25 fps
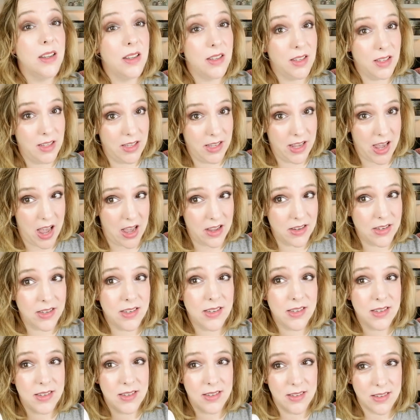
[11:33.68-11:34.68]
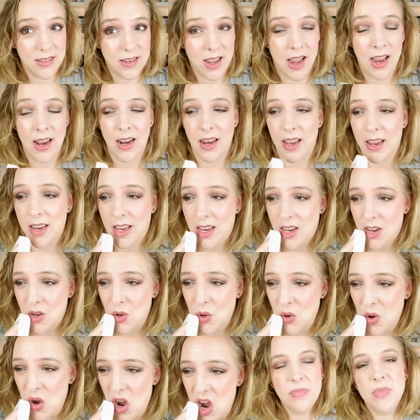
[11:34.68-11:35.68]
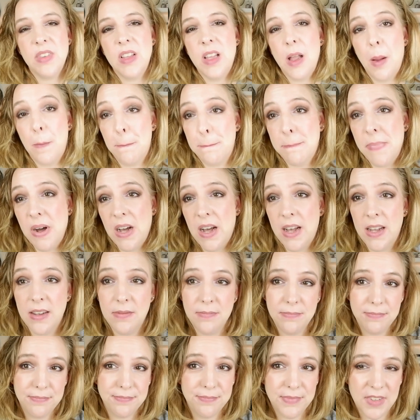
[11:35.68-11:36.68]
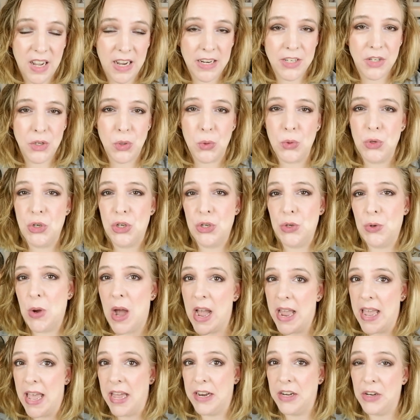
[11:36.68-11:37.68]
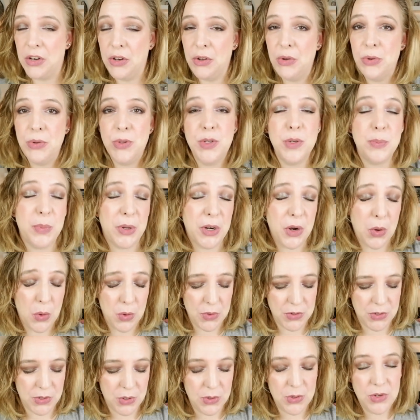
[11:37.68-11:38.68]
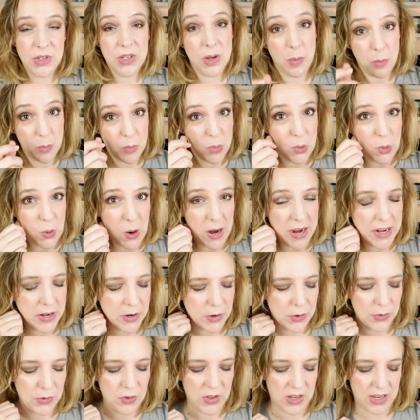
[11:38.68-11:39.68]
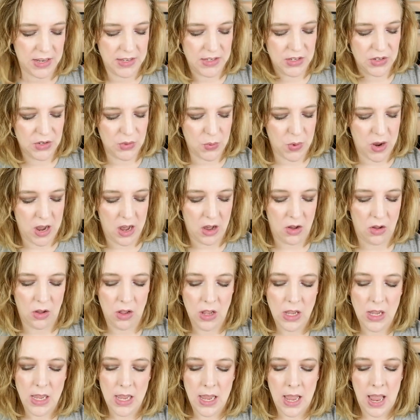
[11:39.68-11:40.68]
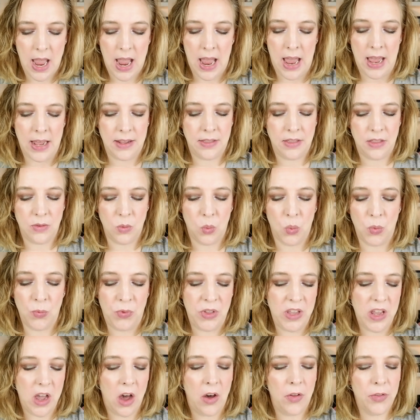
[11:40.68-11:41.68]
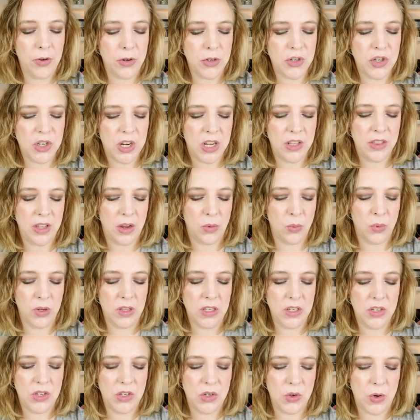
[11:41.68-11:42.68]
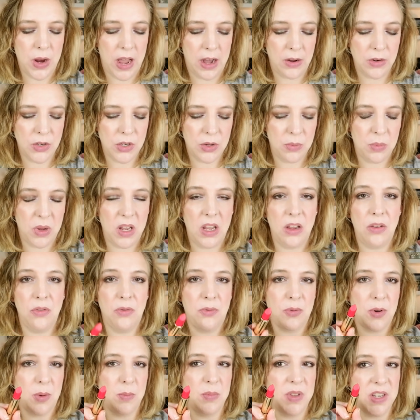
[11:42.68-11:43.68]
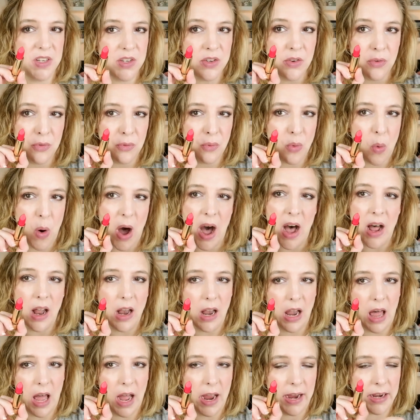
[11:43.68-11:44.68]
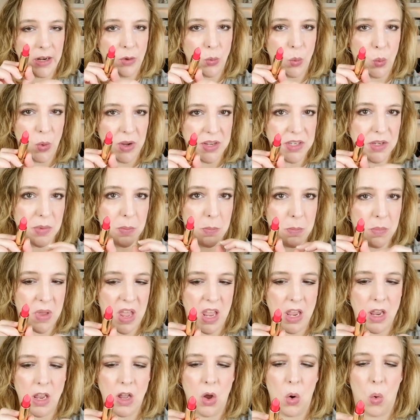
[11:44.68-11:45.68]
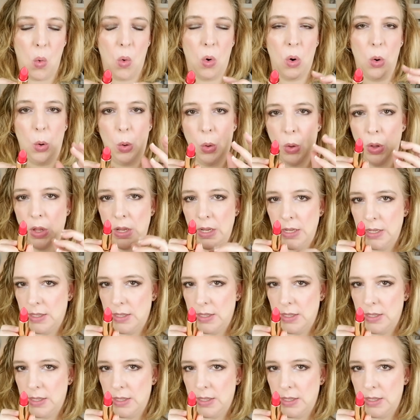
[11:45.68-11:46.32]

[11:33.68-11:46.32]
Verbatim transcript: yes, I like you. But I told you I had nudes, but also some brighter things as well. And the other shade that really stood out to me from this Voile line was Mae Coral.